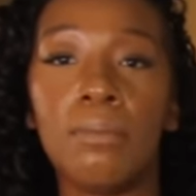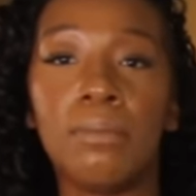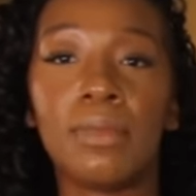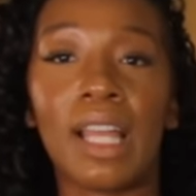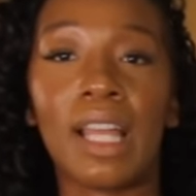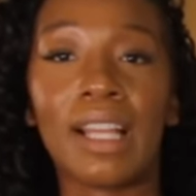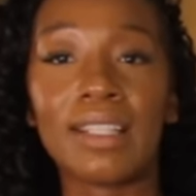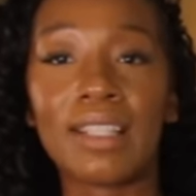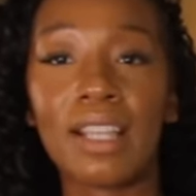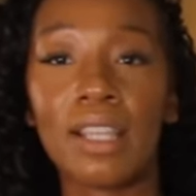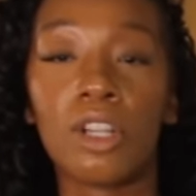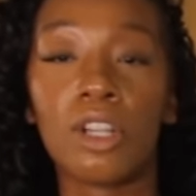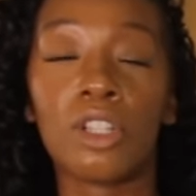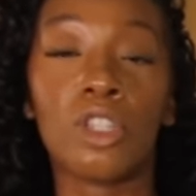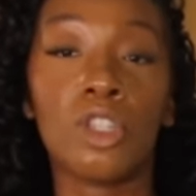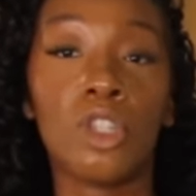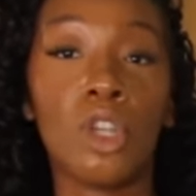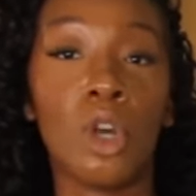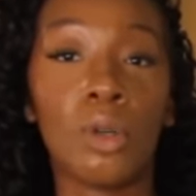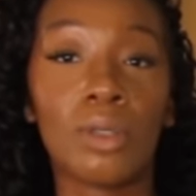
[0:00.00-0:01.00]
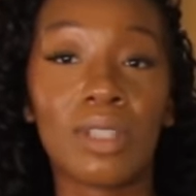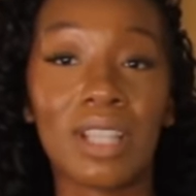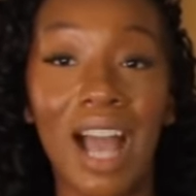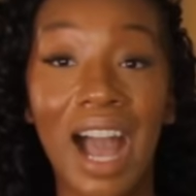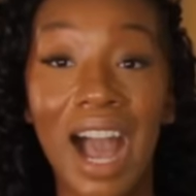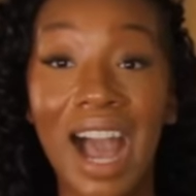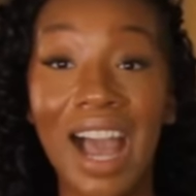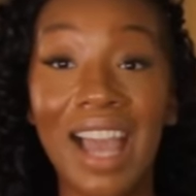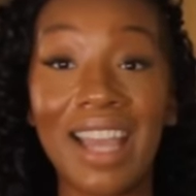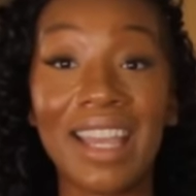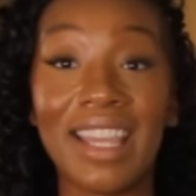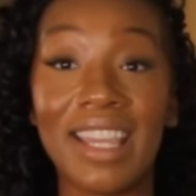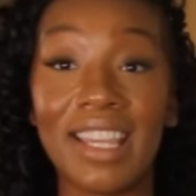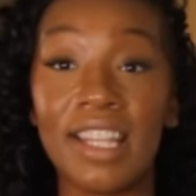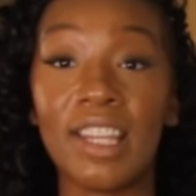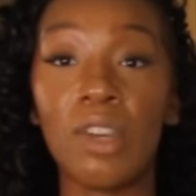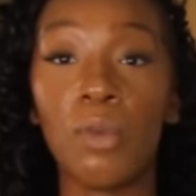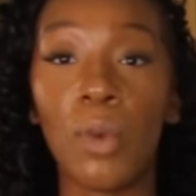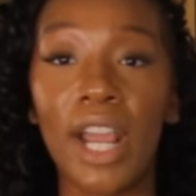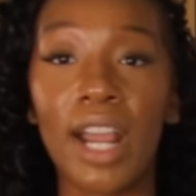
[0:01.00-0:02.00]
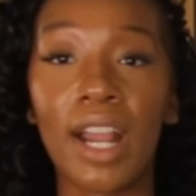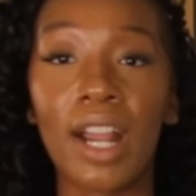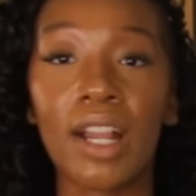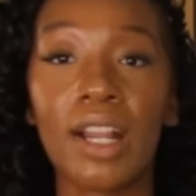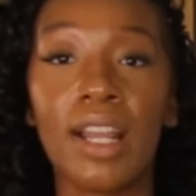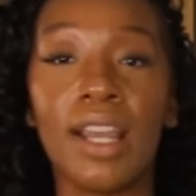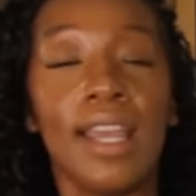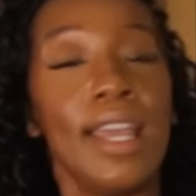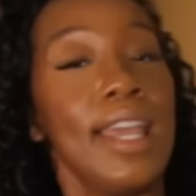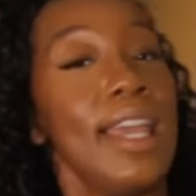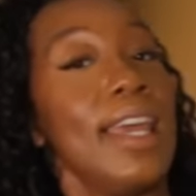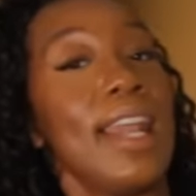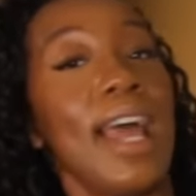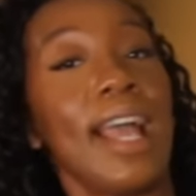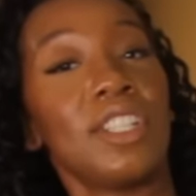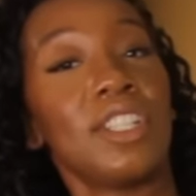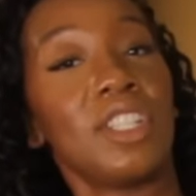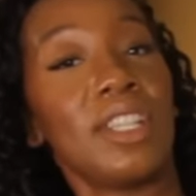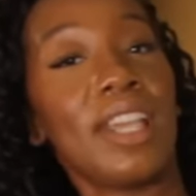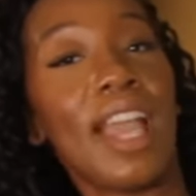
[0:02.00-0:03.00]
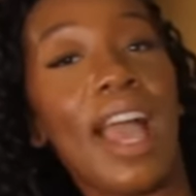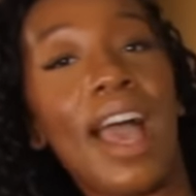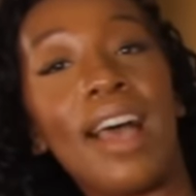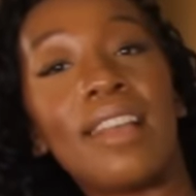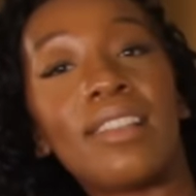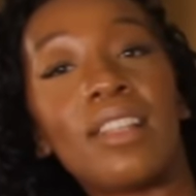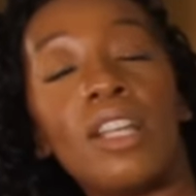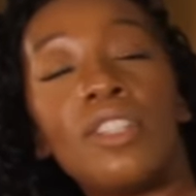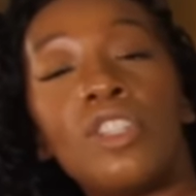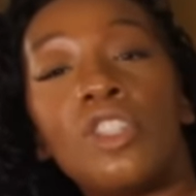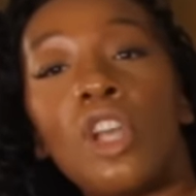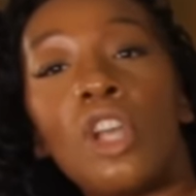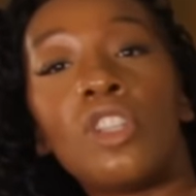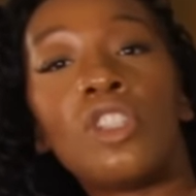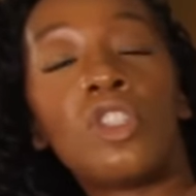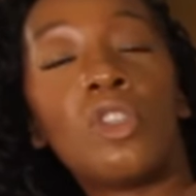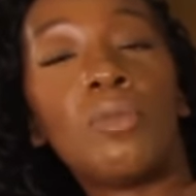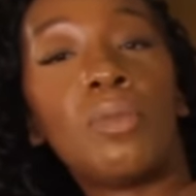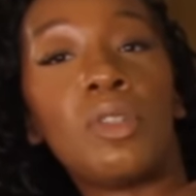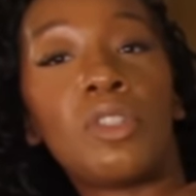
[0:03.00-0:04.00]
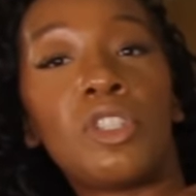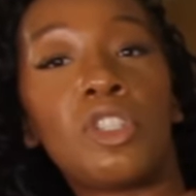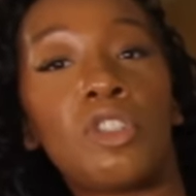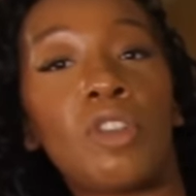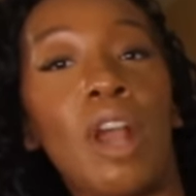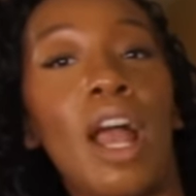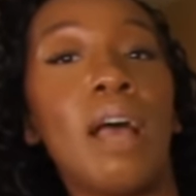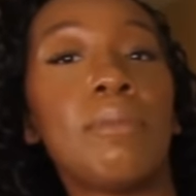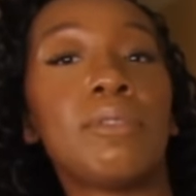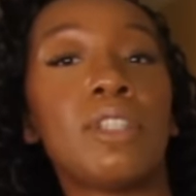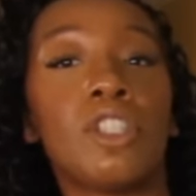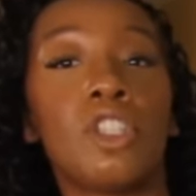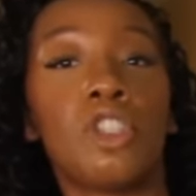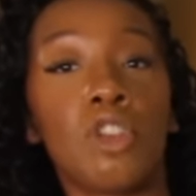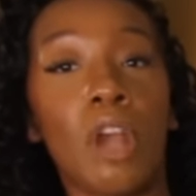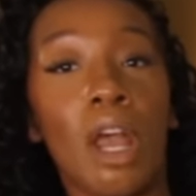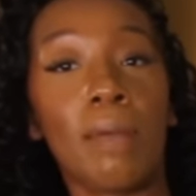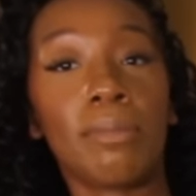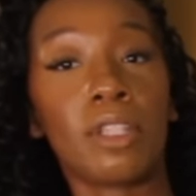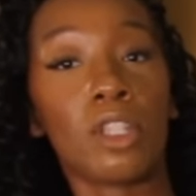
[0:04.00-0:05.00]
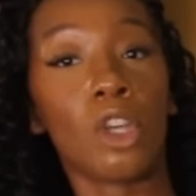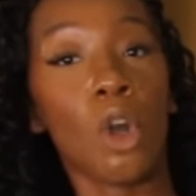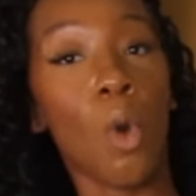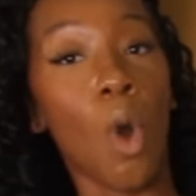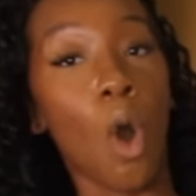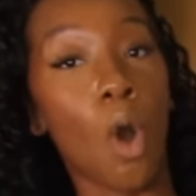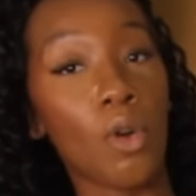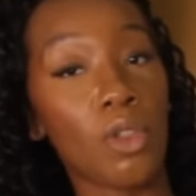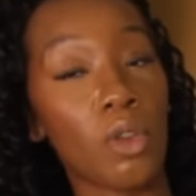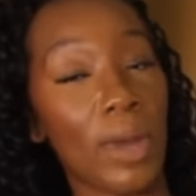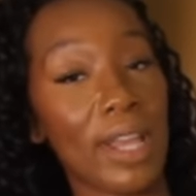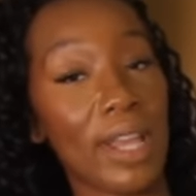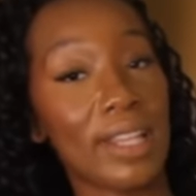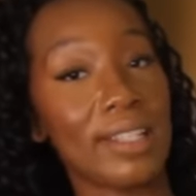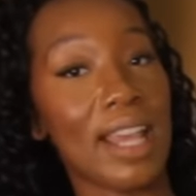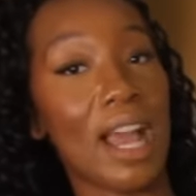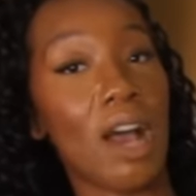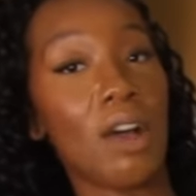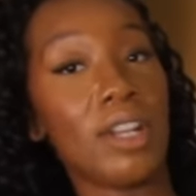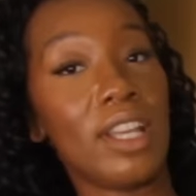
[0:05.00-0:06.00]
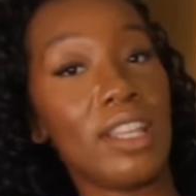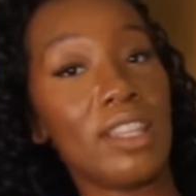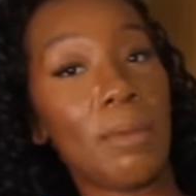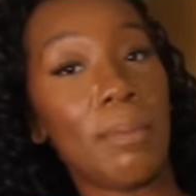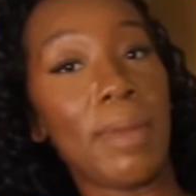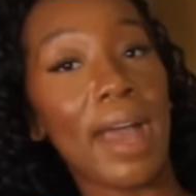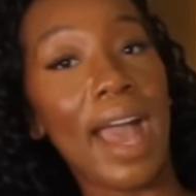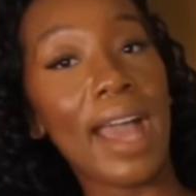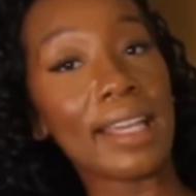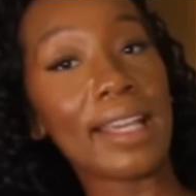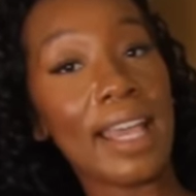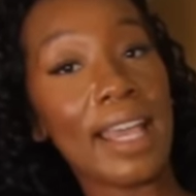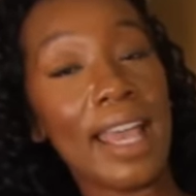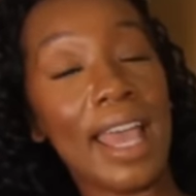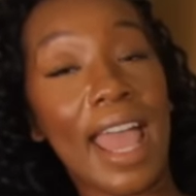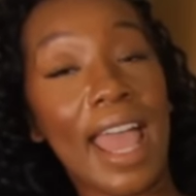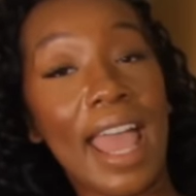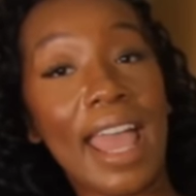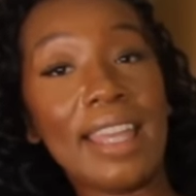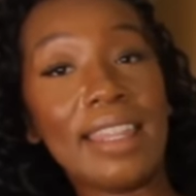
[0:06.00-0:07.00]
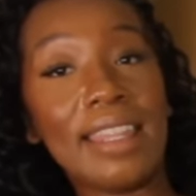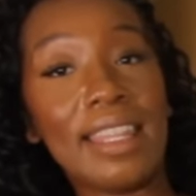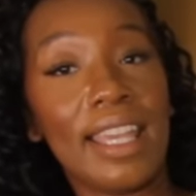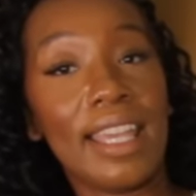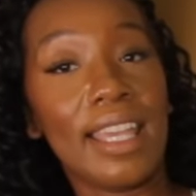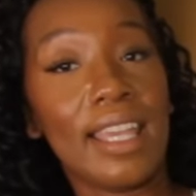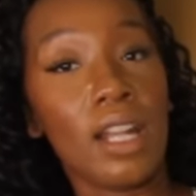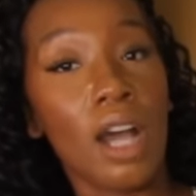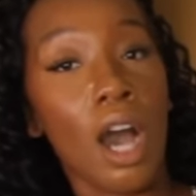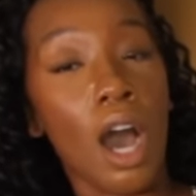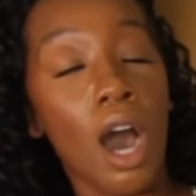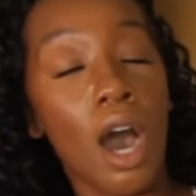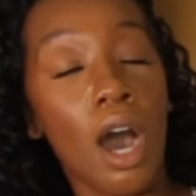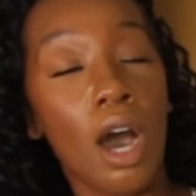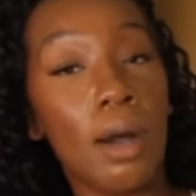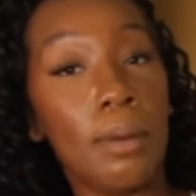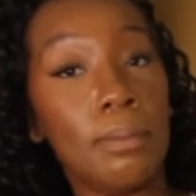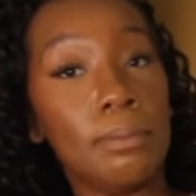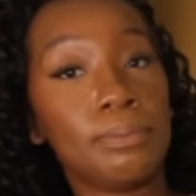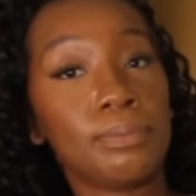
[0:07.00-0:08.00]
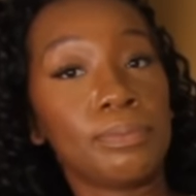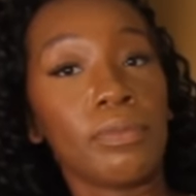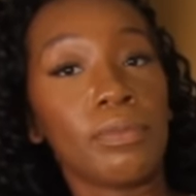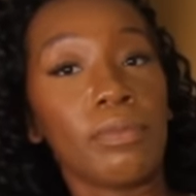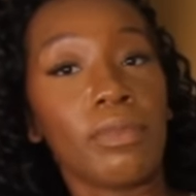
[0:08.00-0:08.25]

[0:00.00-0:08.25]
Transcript: like I said, there's no tie anywhere. It actually has adjustable straps. The straps go all the way down in the back. And then it kind